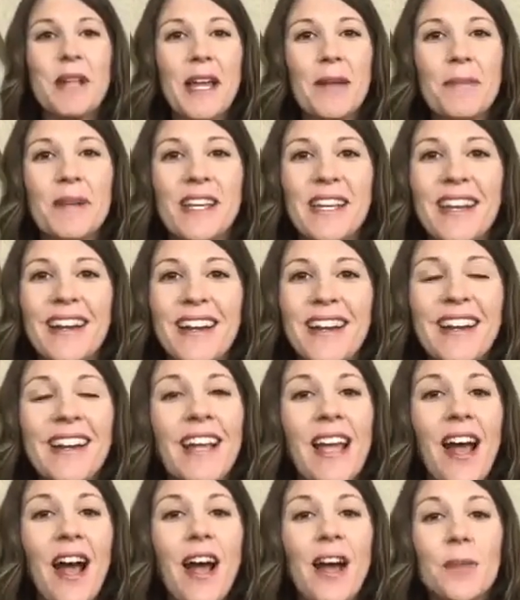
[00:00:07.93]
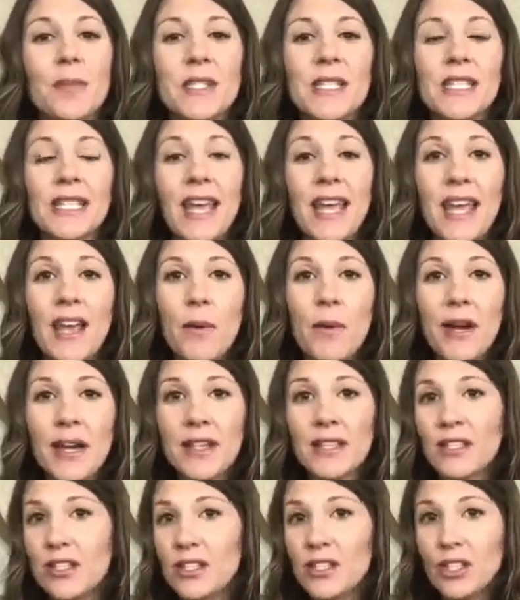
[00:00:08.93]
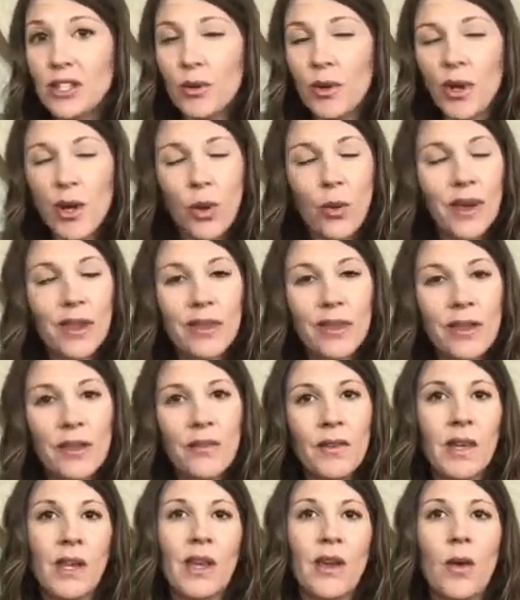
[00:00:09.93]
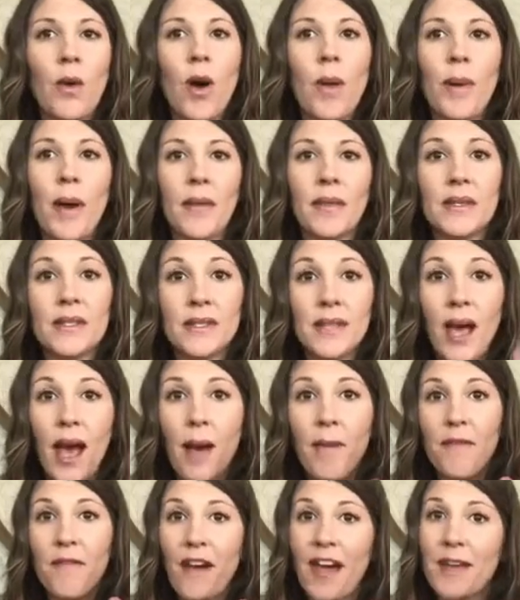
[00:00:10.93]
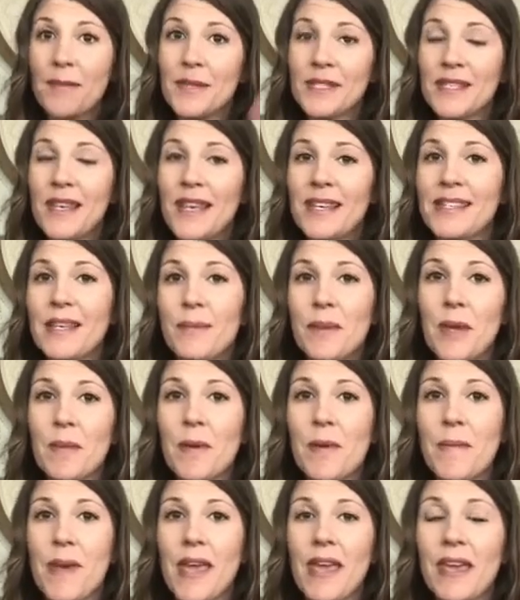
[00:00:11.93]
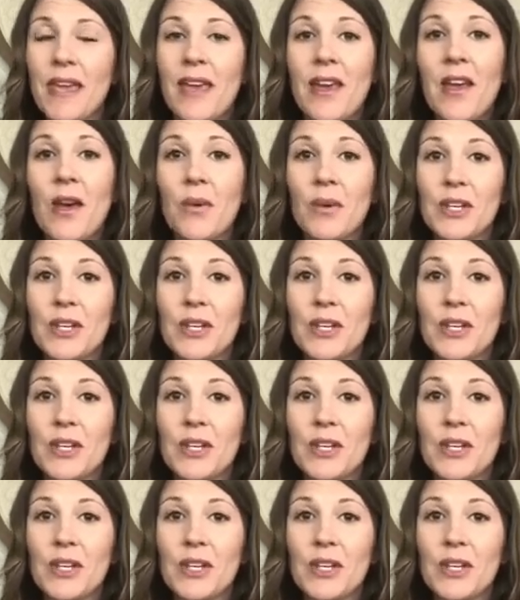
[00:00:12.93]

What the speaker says: Blackman here. Today I wanted to do a quick little video about the top 5 mistakes that people make